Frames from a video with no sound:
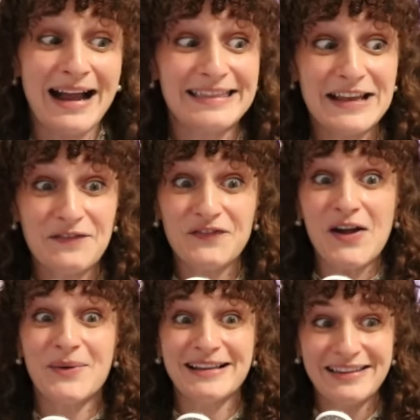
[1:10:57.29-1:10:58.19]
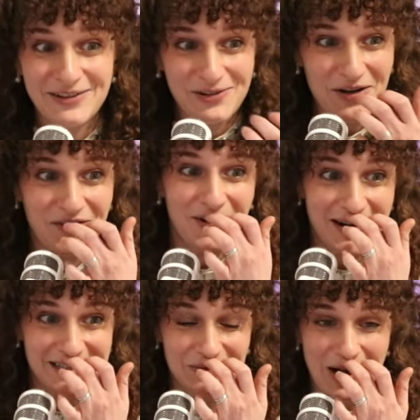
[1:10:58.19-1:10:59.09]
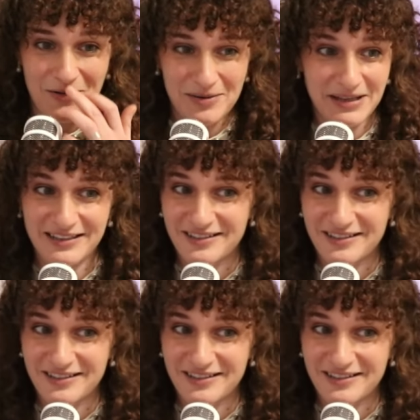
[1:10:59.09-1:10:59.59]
I think very little of her as well, where I'm like,